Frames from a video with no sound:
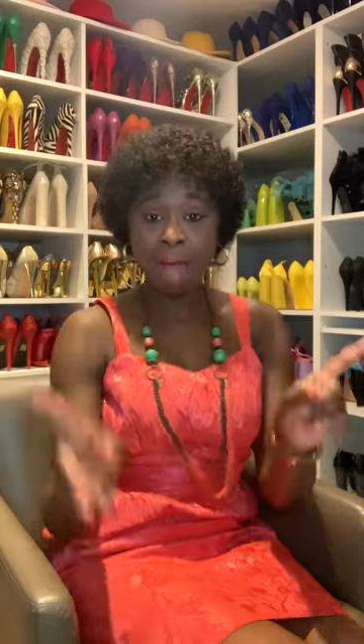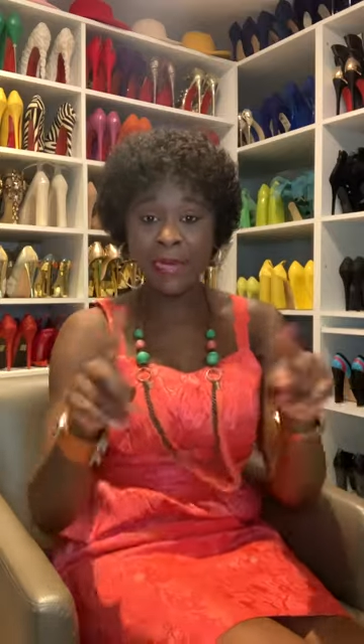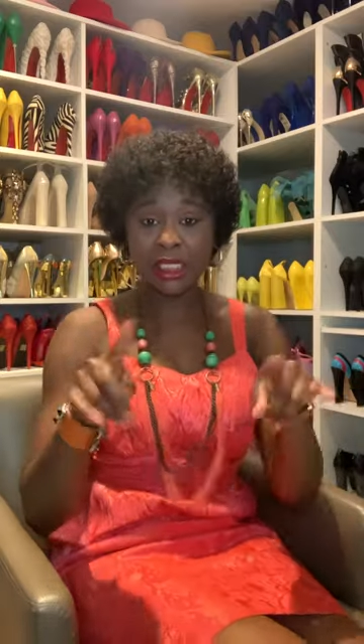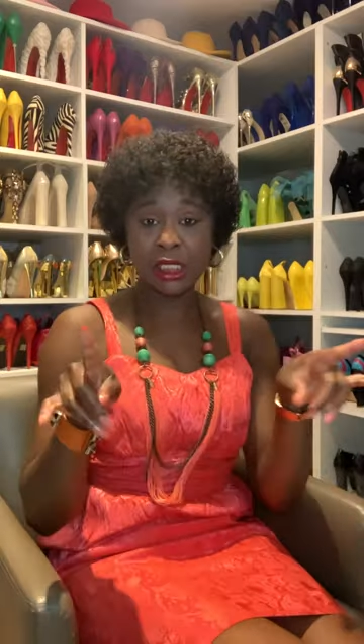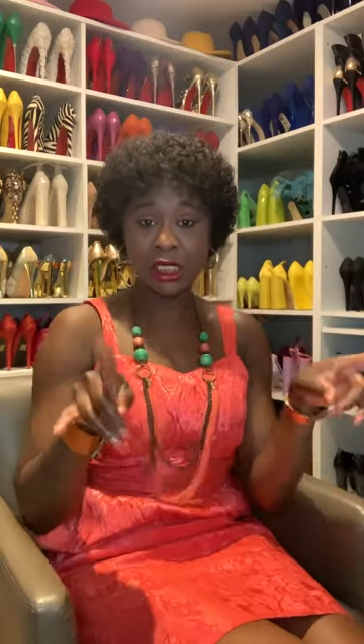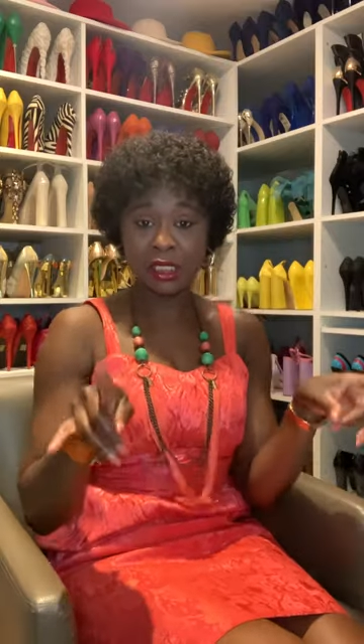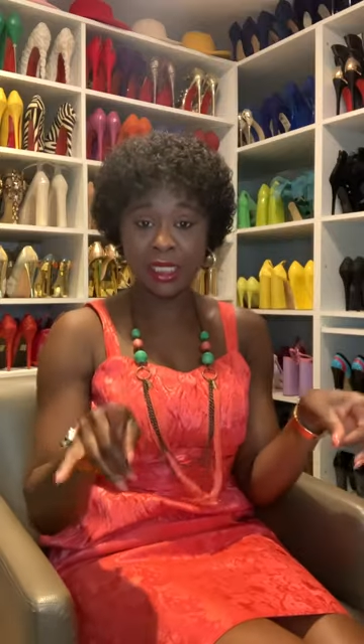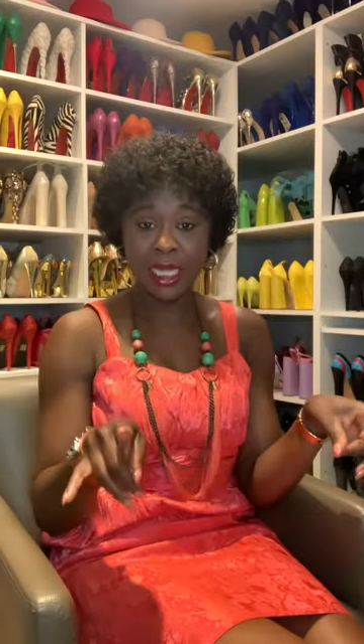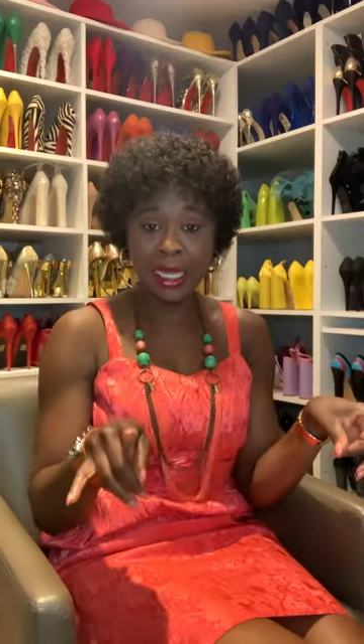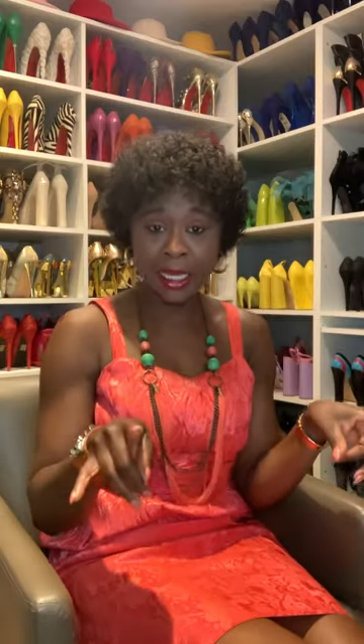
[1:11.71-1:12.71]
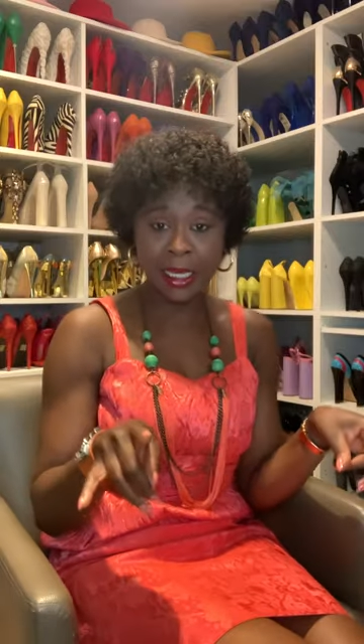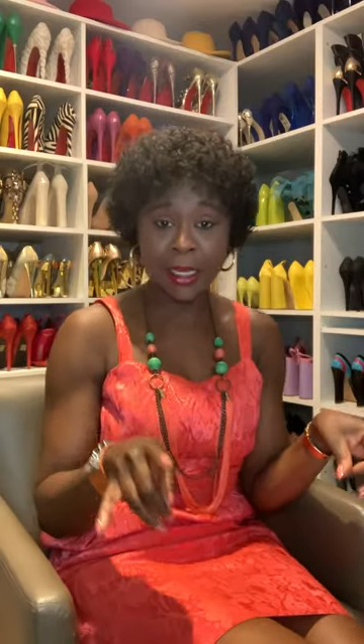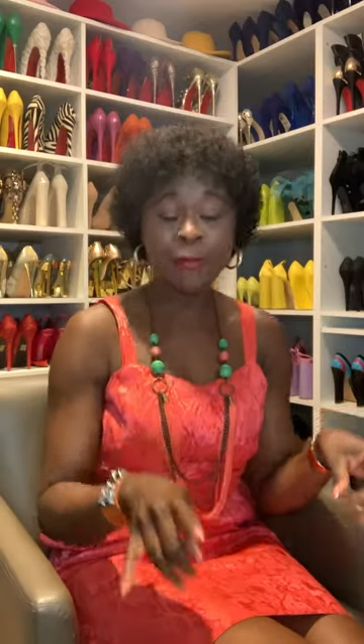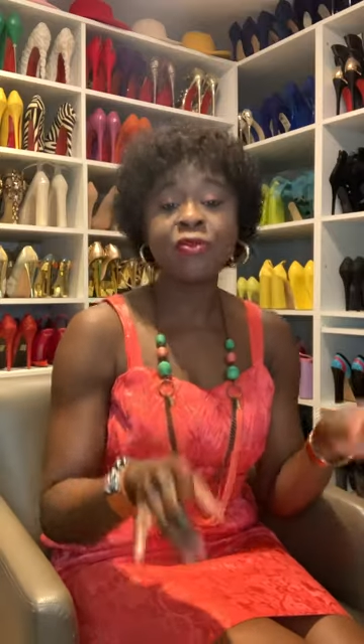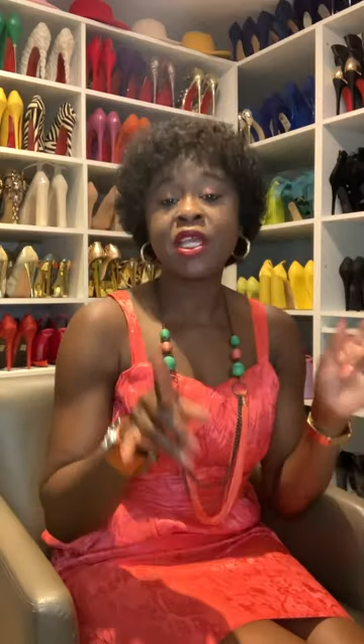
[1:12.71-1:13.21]
But today,
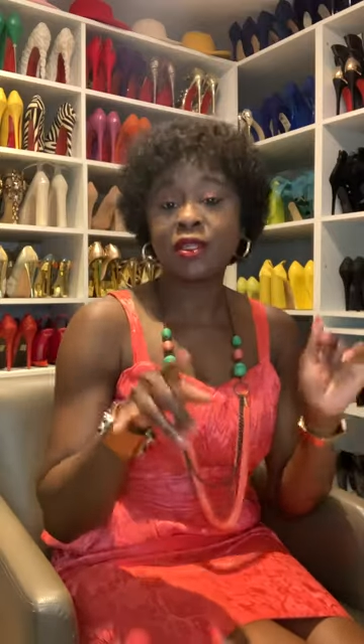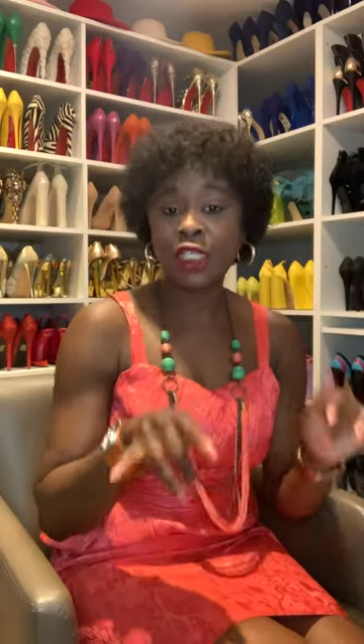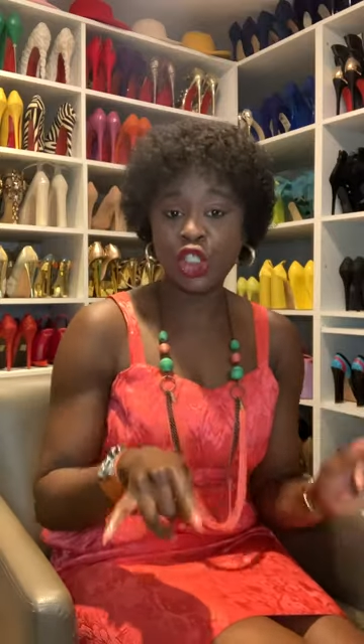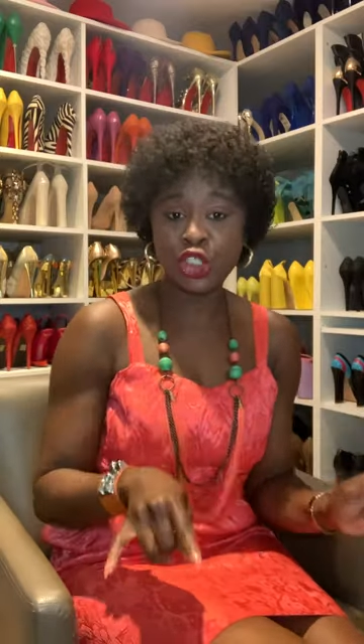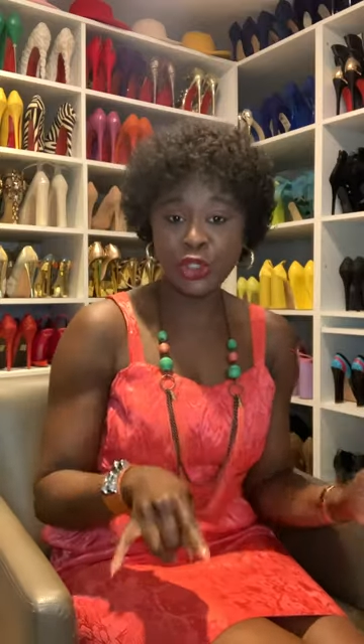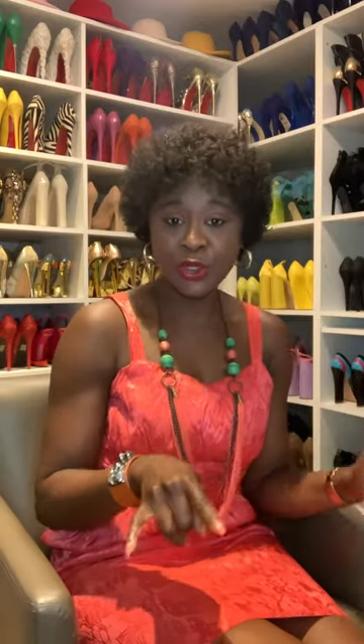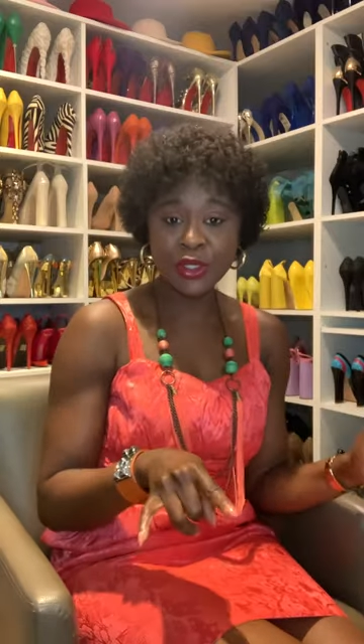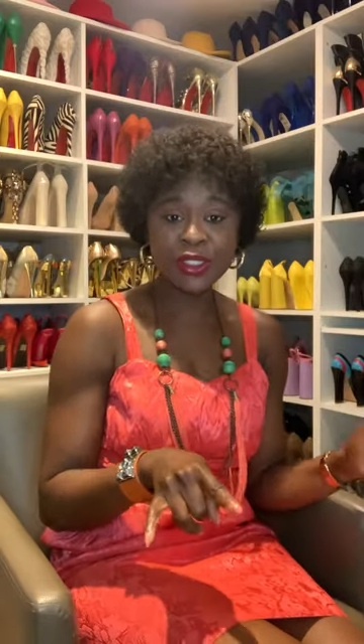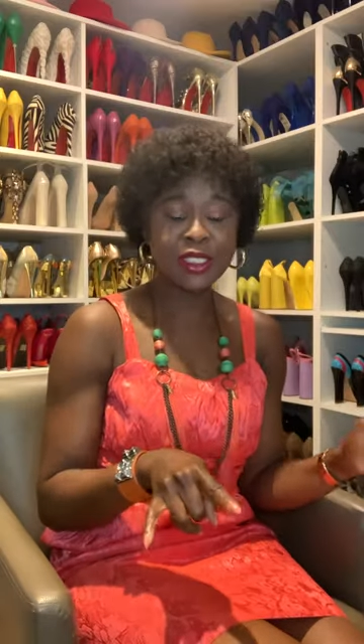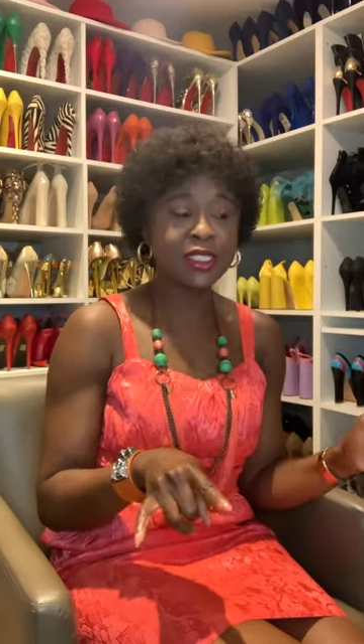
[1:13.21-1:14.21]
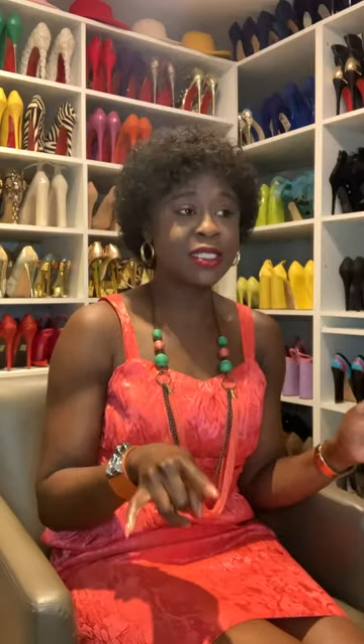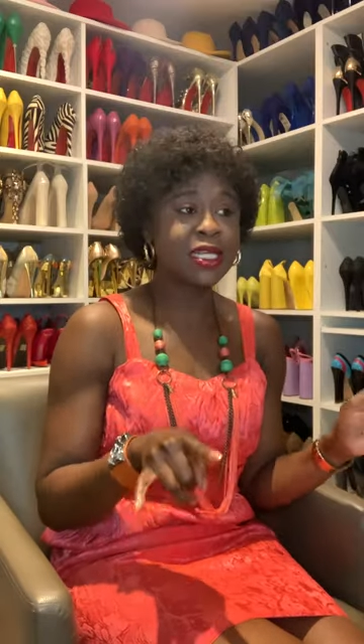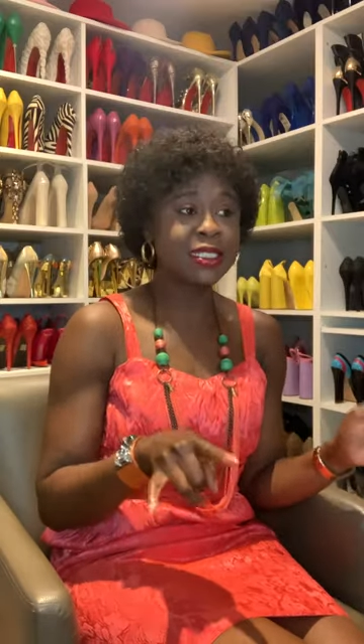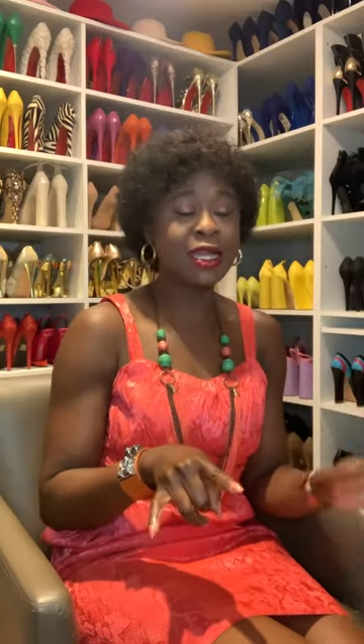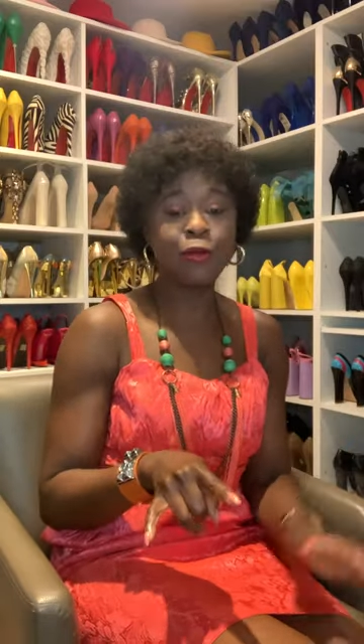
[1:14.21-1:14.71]
the shoes
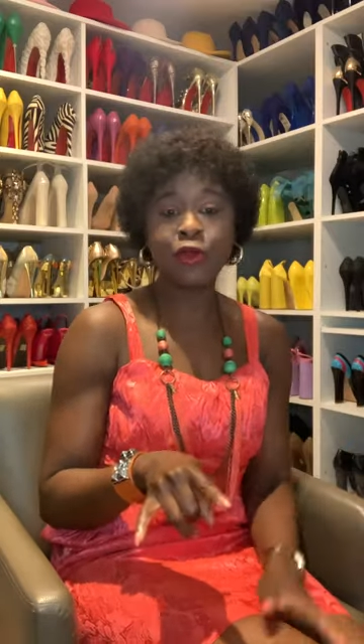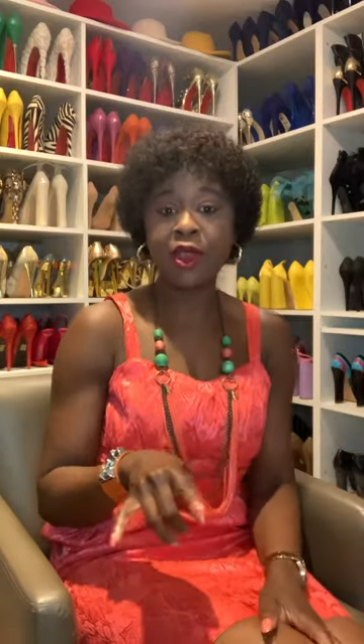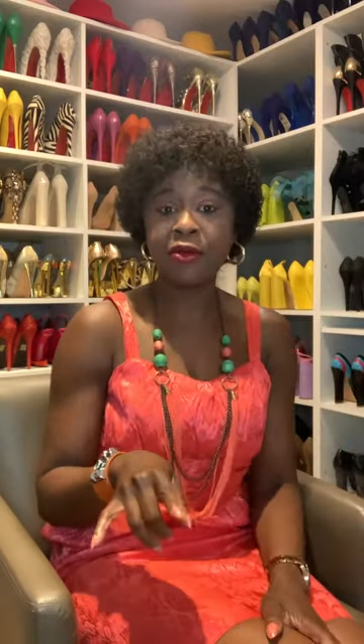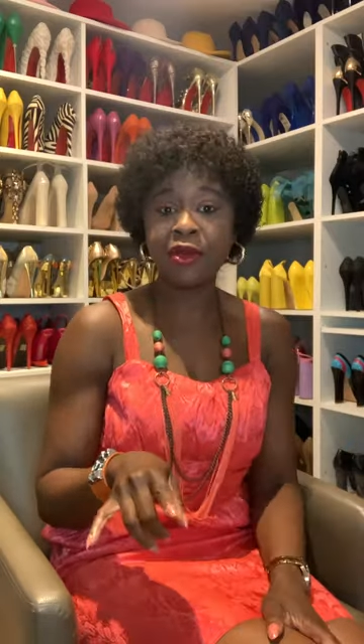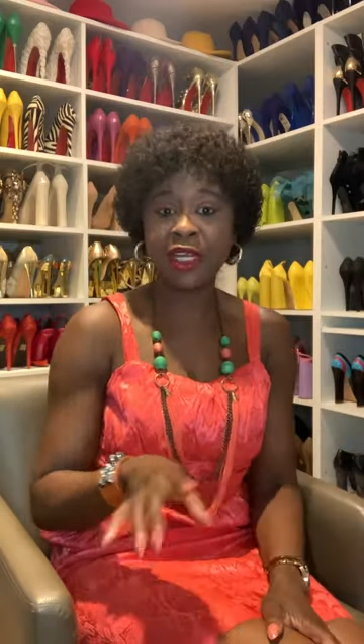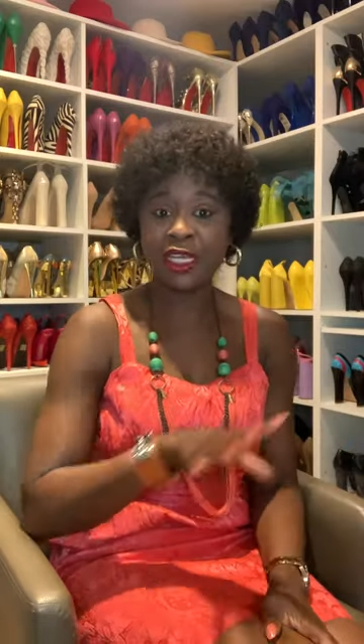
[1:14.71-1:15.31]
that I'm wearing,